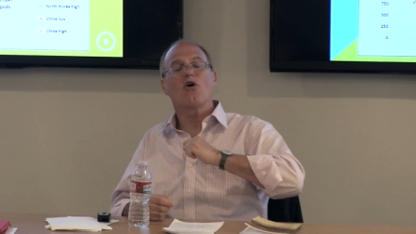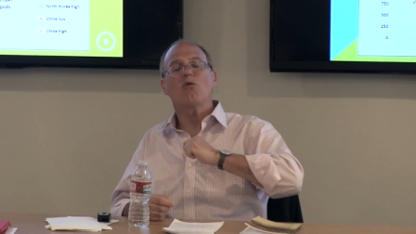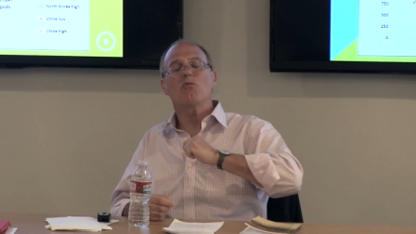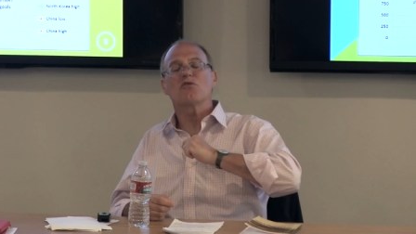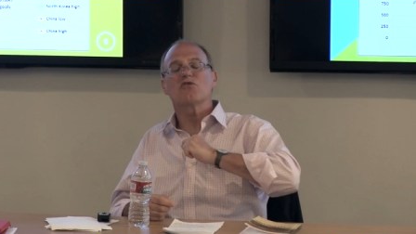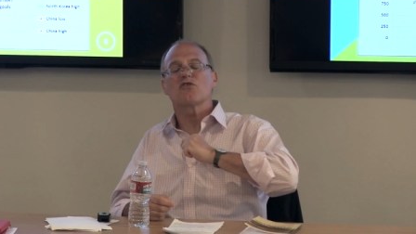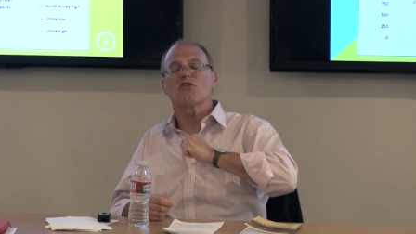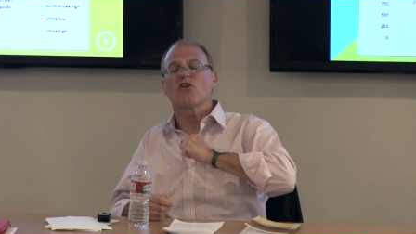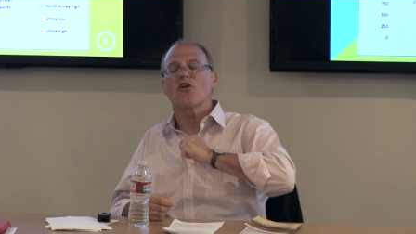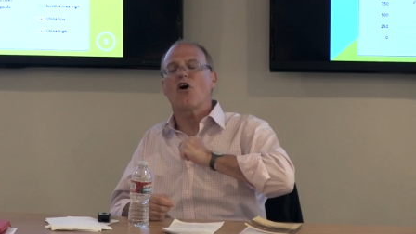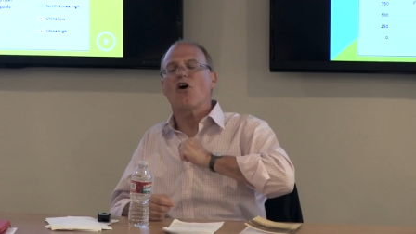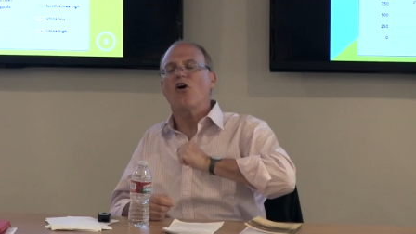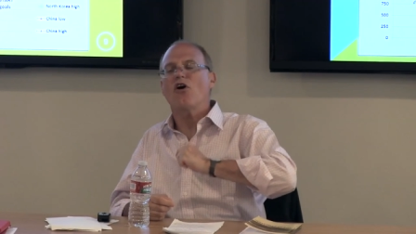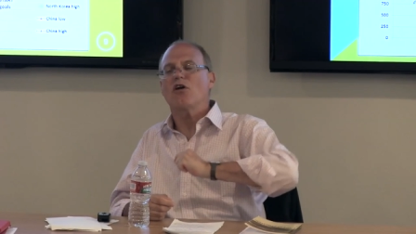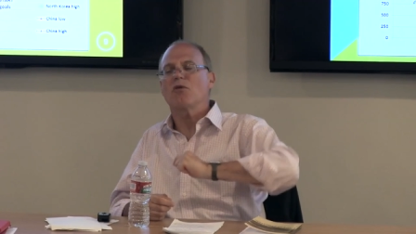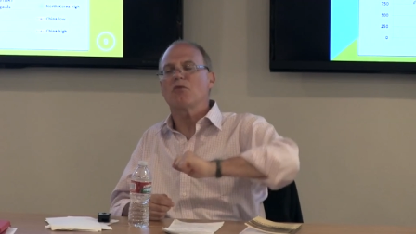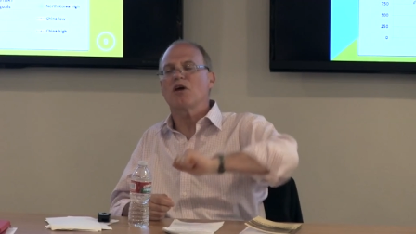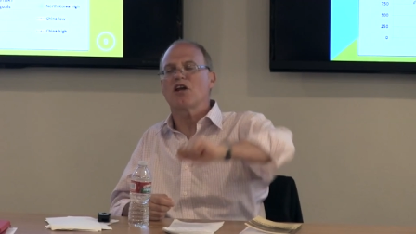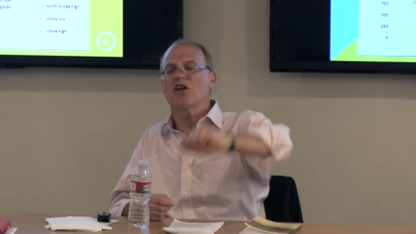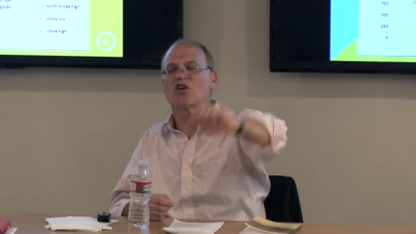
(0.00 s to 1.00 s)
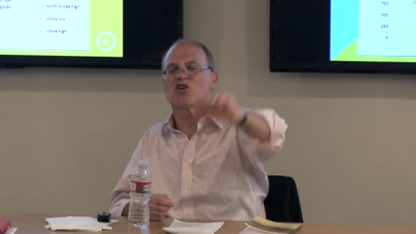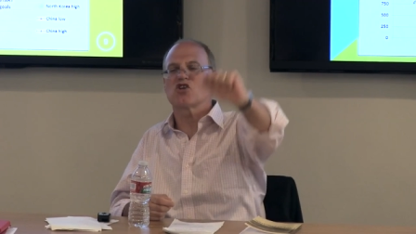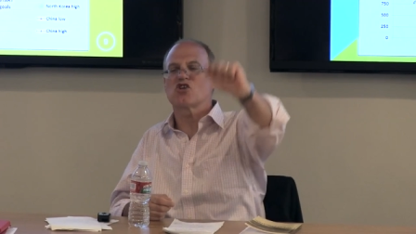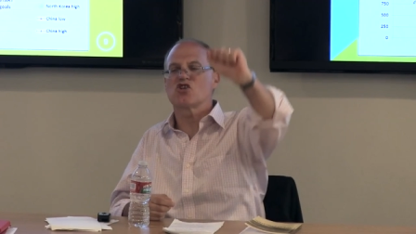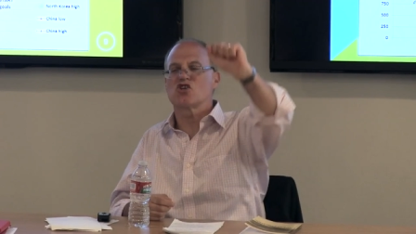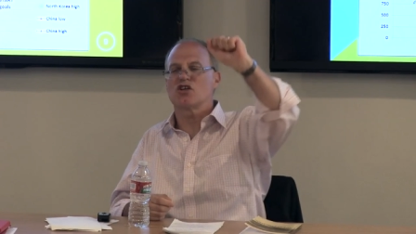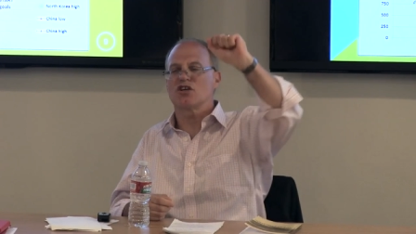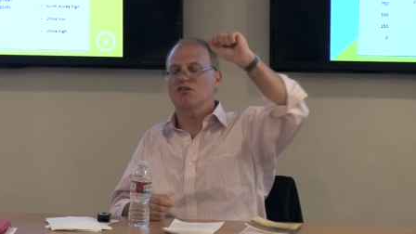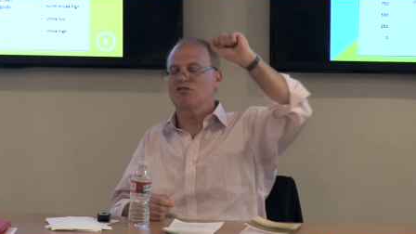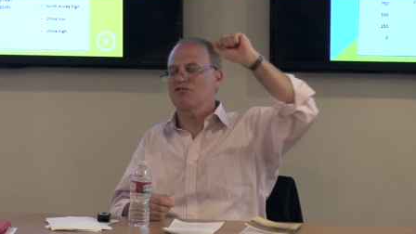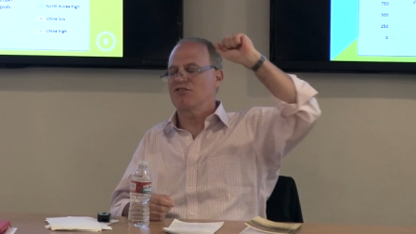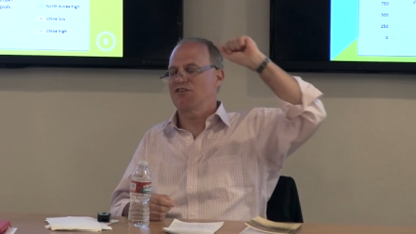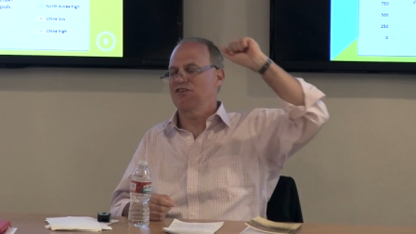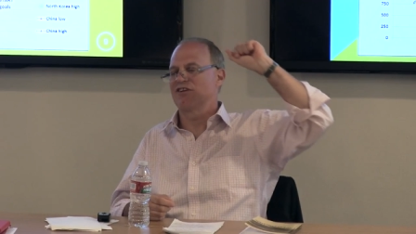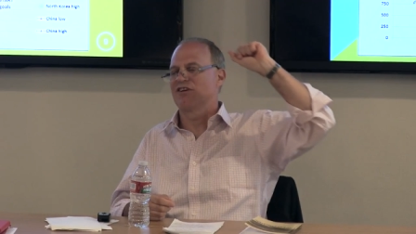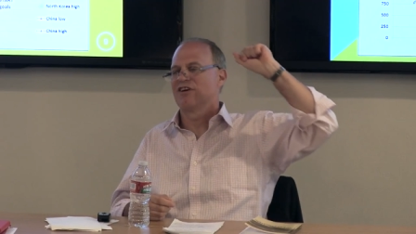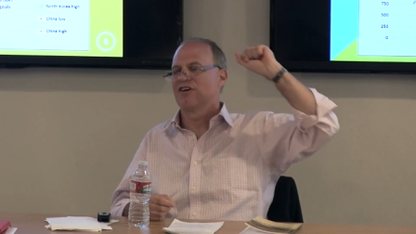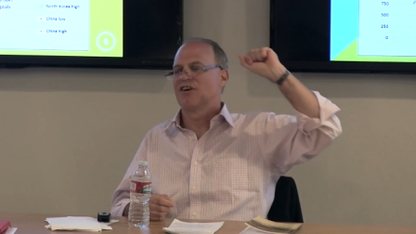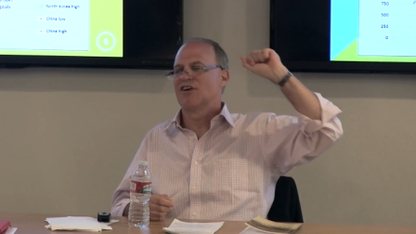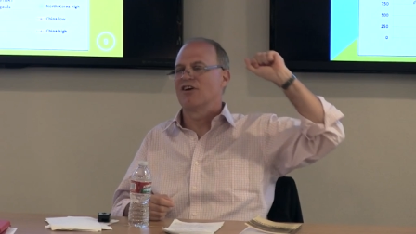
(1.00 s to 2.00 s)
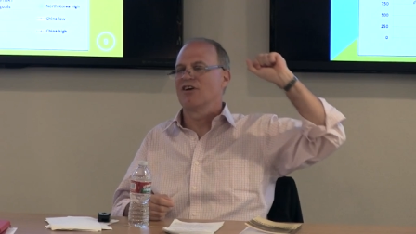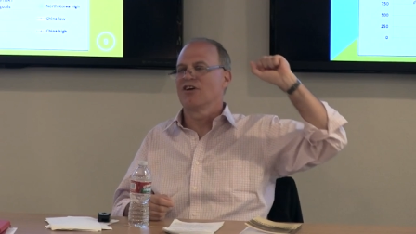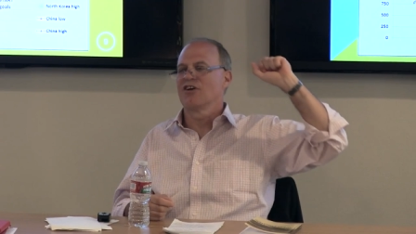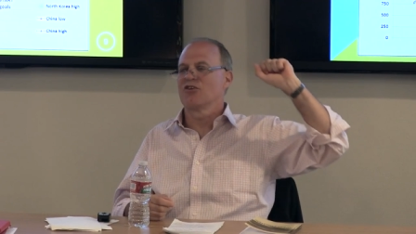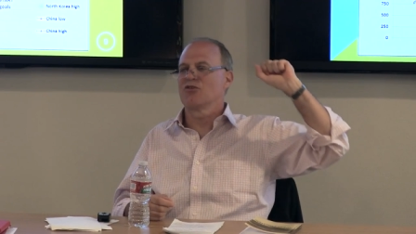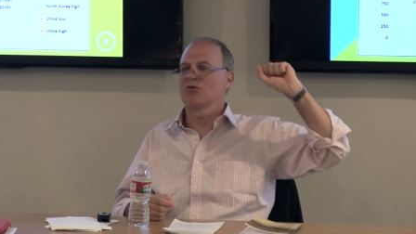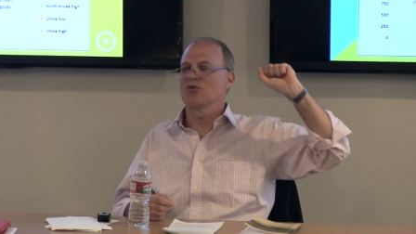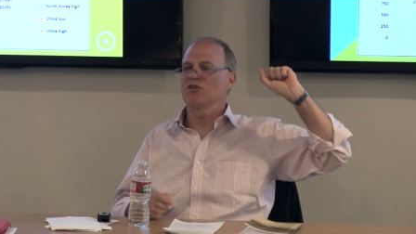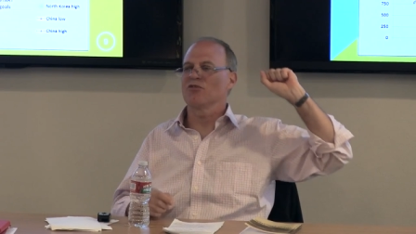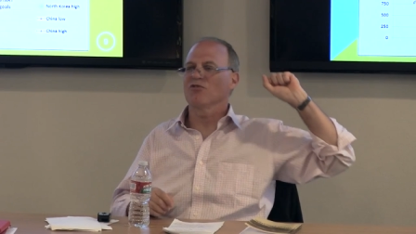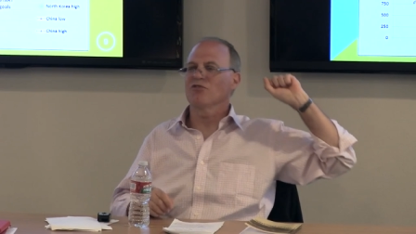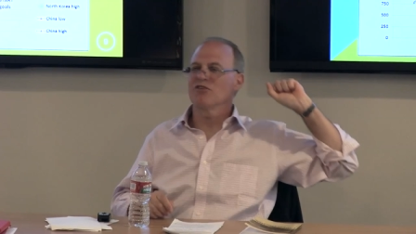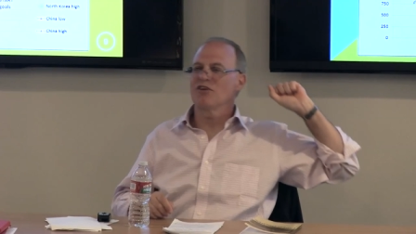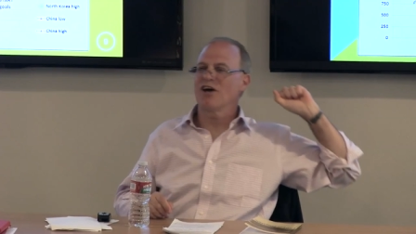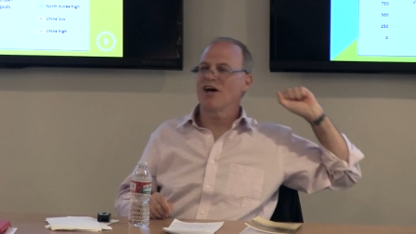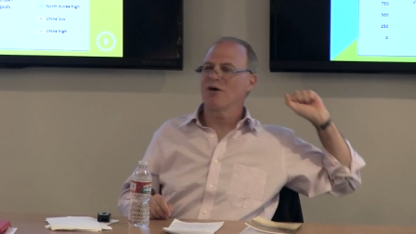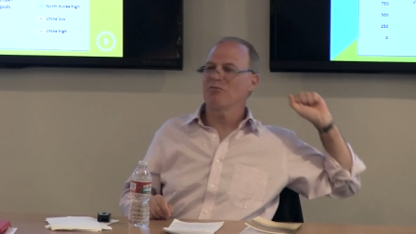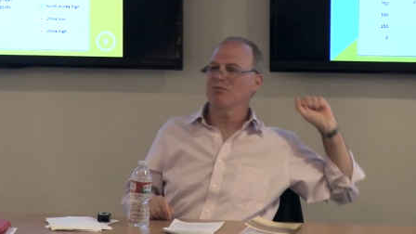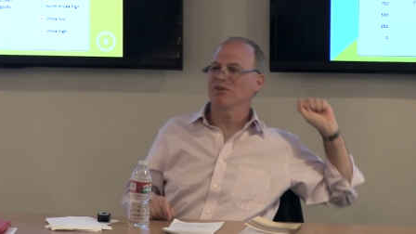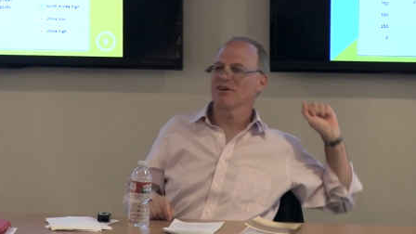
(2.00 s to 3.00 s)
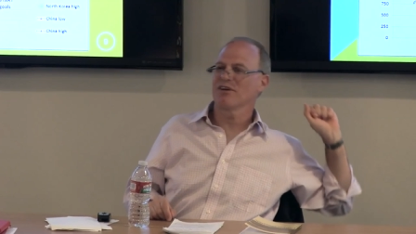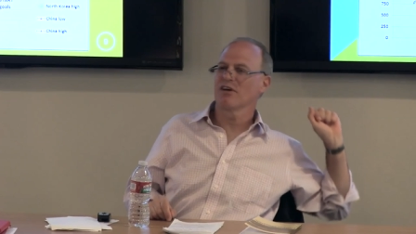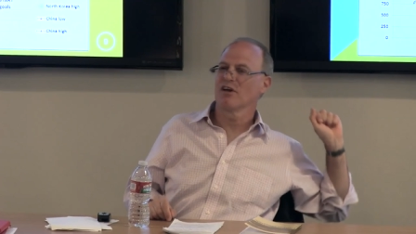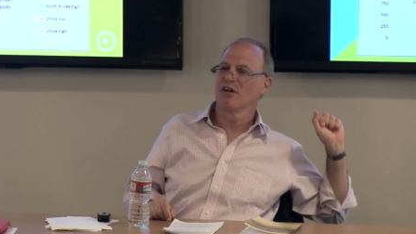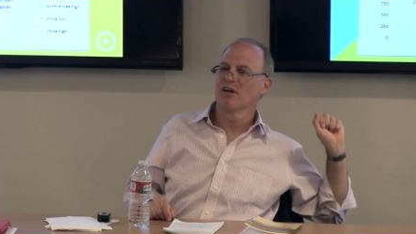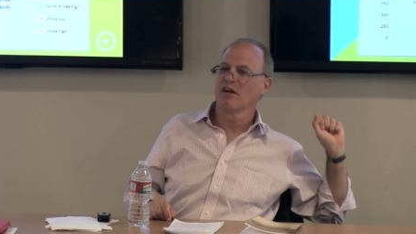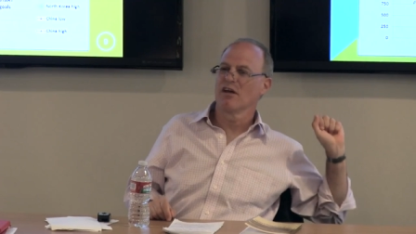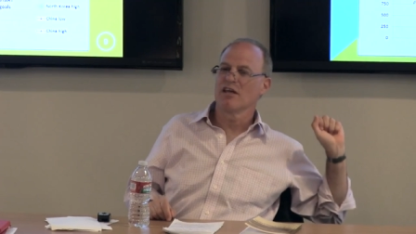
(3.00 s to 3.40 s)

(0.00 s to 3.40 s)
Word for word: almost an automatic shift to a different topic.